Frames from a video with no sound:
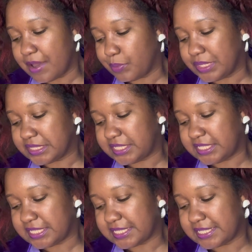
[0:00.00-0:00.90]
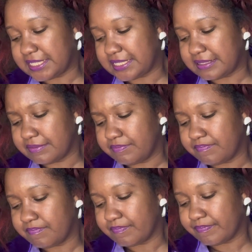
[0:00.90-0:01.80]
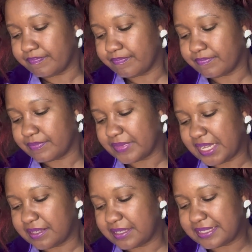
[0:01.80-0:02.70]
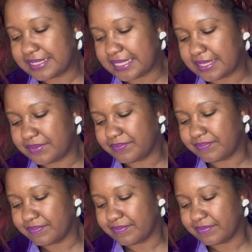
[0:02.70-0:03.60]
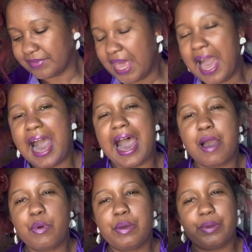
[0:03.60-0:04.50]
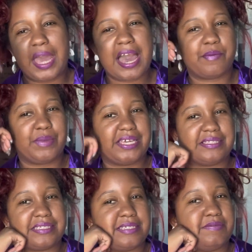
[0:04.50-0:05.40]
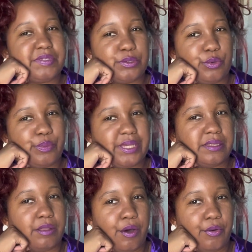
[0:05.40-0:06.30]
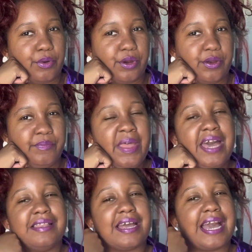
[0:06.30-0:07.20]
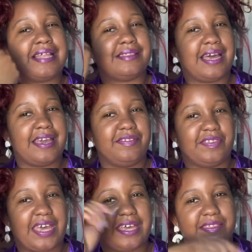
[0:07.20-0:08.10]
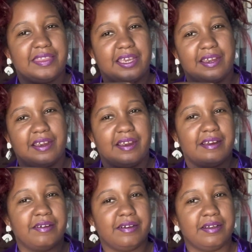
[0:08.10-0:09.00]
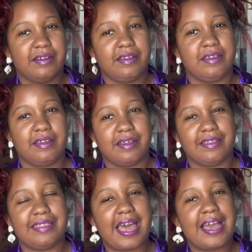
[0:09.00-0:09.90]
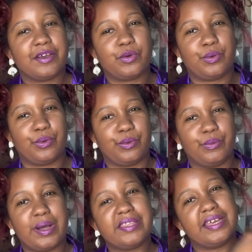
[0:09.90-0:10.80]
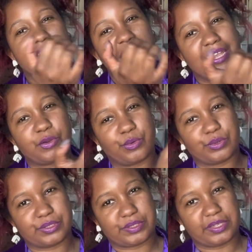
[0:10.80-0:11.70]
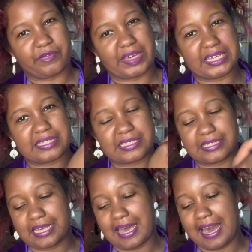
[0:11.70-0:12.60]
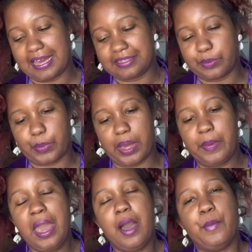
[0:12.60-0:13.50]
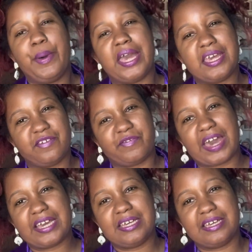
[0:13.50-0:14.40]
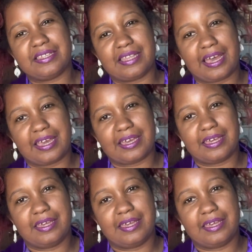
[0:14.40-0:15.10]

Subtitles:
would just, let's see, I would have made the sleeves a little bit longer. Like, I like that they're not, well, they're kind of quarter sleeve, I guess, because I hiked them up. But if I could like